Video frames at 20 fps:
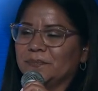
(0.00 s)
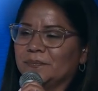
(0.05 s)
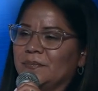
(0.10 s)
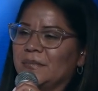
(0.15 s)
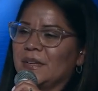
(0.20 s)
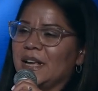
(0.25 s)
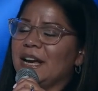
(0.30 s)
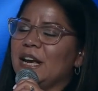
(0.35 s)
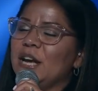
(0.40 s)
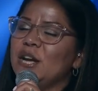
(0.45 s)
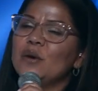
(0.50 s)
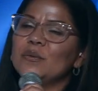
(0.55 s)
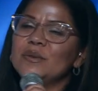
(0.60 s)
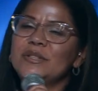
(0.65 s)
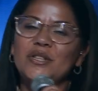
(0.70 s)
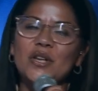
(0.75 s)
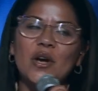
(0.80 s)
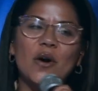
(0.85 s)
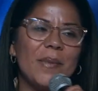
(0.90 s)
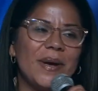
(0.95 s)
And I know
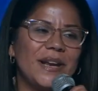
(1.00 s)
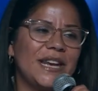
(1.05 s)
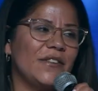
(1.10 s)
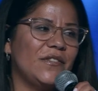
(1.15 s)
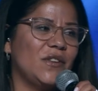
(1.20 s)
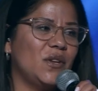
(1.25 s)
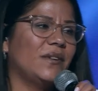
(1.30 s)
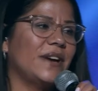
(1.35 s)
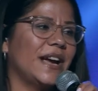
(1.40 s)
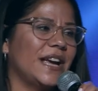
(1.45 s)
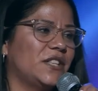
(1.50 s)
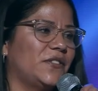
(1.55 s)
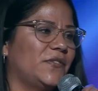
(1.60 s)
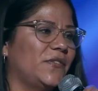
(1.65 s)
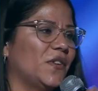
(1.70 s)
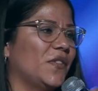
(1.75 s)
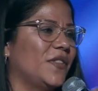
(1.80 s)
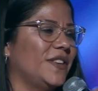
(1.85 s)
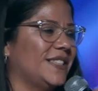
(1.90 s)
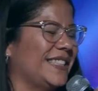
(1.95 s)
so many of you guys
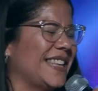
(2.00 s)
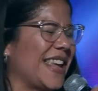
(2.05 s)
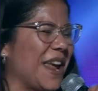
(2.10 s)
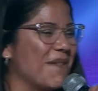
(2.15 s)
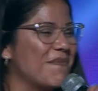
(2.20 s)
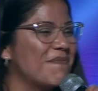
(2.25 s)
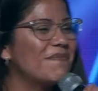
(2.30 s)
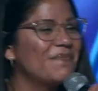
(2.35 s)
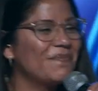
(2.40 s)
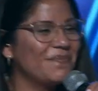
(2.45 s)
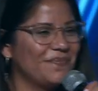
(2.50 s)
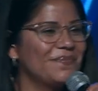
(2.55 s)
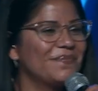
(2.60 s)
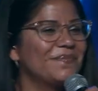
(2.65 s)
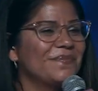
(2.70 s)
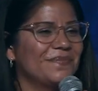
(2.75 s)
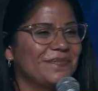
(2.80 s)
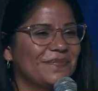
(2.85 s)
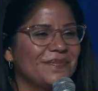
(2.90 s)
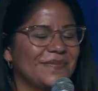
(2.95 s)
feel the same.
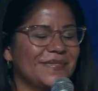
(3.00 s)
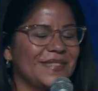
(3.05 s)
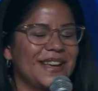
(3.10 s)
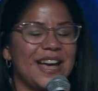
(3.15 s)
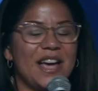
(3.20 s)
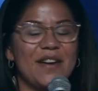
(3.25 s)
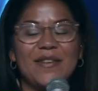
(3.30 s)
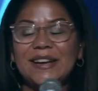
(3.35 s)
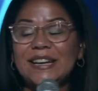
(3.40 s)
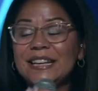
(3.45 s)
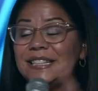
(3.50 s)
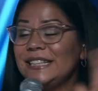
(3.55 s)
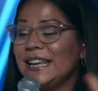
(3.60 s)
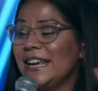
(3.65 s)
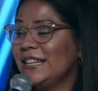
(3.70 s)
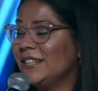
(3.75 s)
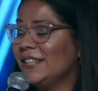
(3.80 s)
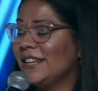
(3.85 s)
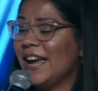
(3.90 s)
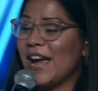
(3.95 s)
I want to say
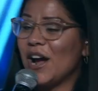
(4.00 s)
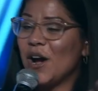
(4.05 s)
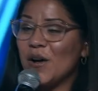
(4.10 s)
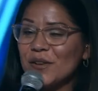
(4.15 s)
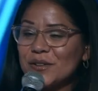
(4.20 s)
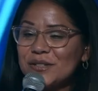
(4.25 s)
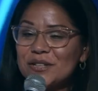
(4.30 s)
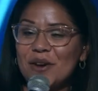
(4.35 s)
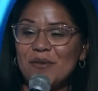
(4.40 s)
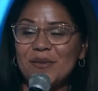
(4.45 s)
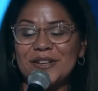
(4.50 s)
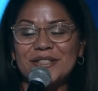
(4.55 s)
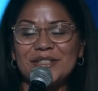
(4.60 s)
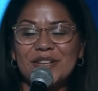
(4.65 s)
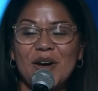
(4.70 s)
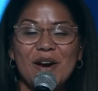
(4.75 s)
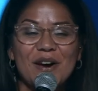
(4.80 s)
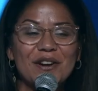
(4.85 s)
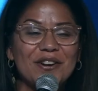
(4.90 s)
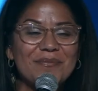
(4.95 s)
tonight also, I want to
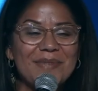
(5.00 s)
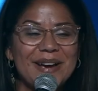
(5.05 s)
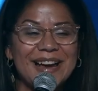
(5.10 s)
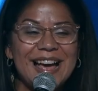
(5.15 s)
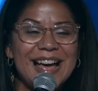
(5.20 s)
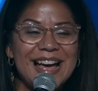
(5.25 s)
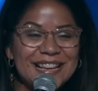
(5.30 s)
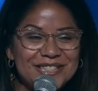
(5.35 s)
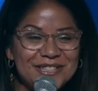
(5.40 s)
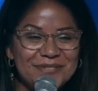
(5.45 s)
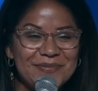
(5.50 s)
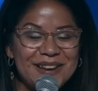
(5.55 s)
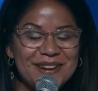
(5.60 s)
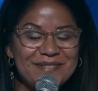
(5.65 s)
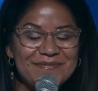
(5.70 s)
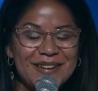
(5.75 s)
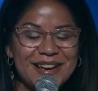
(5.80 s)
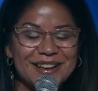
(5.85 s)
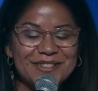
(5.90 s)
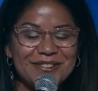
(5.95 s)
honor my husband,
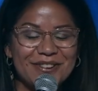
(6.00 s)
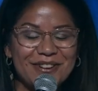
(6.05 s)
Pastor